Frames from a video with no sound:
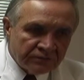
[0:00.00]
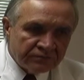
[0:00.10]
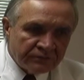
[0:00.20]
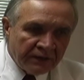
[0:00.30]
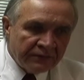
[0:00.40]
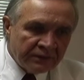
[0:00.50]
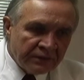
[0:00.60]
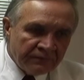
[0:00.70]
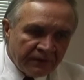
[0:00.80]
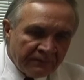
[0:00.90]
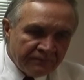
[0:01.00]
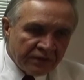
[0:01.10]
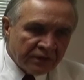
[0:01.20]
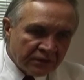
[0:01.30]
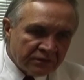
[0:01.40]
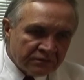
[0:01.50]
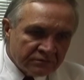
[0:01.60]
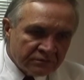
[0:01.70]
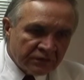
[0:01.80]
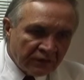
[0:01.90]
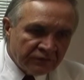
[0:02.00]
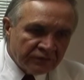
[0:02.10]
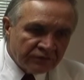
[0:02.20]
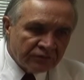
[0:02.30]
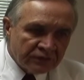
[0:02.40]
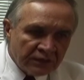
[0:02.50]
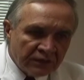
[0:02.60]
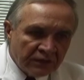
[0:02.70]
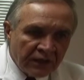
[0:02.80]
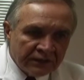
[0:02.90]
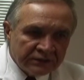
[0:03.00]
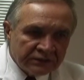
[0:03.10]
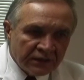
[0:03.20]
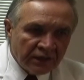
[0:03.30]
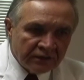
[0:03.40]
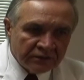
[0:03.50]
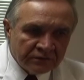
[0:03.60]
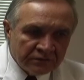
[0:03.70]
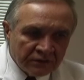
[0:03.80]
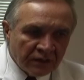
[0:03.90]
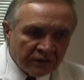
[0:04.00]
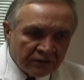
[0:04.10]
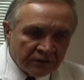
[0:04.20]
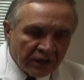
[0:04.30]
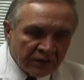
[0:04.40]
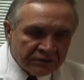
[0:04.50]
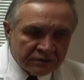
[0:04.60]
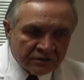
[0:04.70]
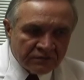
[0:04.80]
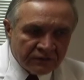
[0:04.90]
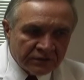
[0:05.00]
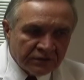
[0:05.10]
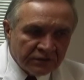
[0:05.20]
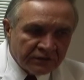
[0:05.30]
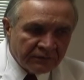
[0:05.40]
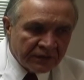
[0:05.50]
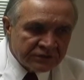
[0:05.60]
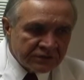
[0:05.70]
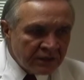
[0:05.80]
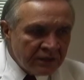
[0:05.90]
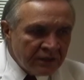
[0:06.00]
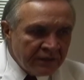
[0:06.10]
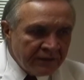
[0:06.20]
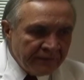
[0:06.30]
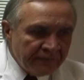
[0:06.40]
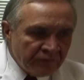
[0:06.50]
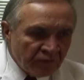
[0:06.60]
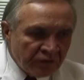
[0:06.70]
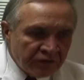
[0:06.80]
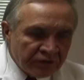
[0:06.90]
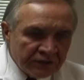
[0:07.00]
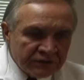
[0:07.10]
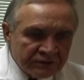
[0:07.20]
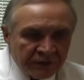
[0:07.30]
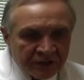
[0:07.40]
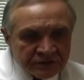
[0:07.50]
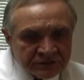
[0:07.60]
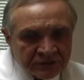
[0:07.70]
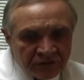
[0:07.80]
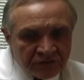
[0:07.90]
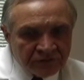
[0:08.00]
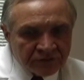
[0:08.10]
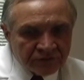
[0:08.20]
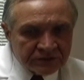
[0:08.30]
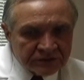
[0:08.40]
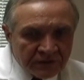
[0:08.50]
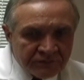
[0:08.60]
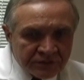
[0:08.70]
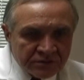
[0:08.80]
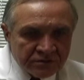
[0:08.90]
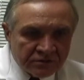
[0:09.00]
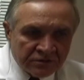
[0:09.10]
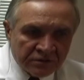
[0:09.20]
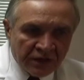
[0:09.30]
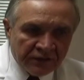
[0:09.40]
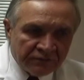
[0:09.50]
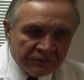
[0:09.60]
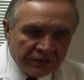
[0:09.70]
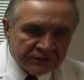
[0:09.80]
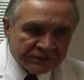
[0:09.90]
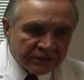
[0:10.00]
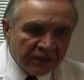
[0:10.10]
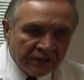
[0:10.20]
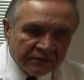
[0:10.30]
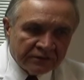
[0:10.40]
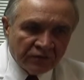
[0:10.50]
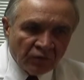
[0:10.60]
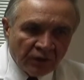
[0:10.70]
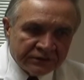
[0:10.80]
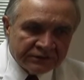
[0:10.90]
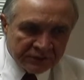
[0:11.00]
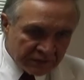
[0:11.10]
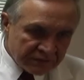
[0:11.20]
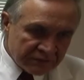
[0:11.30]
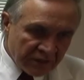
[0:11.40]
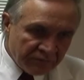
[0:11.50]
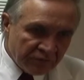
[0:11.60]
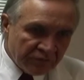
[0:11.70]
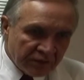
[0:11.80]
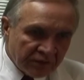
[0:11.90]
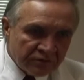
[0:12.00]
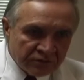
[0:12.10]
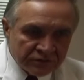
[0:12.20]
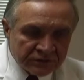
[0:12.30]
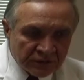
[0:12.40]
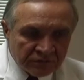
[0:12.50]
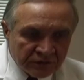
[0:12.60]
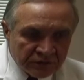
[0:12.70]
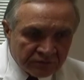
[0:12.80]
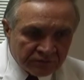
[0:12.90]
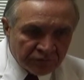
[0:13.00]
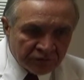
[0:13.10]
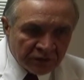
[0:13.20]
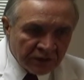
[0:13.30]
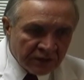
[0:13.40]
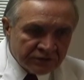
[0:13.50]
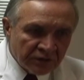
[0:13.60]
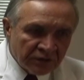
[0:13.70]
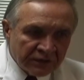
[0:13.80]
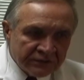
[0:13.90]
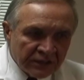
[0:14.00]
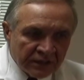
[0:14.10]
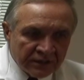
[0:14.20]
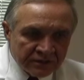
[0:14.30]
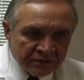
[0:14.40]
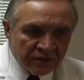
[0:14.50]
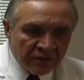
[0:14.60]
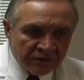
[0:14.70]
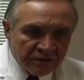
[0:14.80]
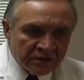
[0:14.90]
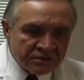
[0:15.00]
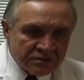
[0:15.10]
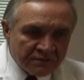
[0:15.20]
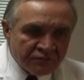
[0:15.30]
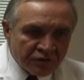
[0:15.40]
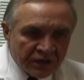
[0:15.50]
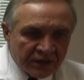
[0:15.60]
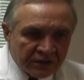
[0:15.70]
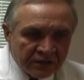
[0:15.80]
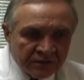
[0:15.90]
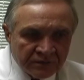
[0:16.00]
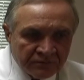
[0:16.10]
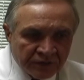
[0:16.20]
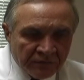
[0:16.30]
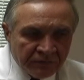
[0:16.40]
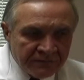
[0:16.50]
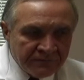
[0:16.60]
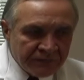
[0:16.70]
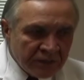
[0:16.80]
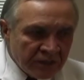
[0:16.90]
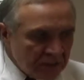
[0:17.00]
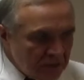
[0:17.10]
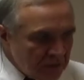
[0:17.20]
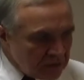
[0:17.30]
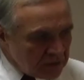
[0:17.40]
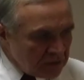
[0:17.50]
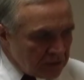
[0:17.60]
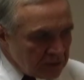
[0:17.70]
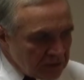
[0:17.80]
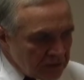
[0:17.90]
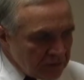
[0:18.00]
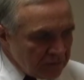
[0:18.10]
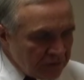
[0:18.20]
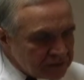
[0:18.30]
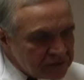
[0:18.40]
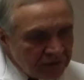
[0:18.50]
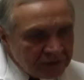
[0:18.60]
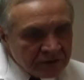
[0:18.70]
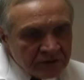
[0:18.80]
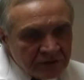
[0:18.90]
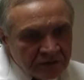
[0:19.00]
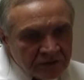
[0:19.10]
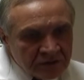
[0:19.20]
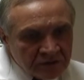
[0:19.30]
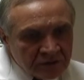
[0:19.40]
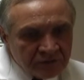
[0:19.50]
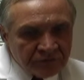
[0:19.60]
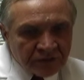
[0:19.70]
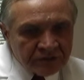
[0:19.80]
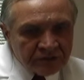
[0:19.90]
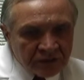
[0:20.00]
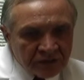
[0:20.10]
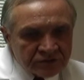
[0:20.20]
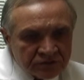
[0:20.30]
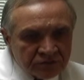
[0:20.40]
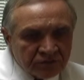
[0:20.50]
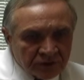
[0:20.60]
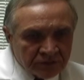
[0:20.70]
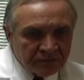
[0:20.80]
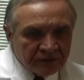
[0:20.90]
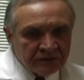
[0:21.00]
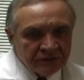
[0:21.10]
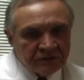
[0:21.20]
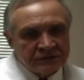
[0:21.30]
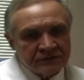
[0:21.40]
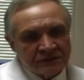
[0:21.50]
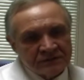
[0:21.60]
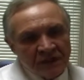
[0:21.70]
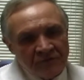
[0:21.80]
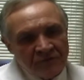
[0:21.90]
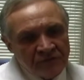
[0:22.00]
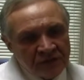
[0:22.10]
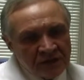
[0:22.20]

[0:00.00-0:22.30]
by pumping can travel to the lungs and occasionally even kill the patient. We treat these patients, however, with heparin or other means, and once they are stable, they can use circulator boot. So it's only a temporary problem. There's no other contraindication to treatment. It's a safe,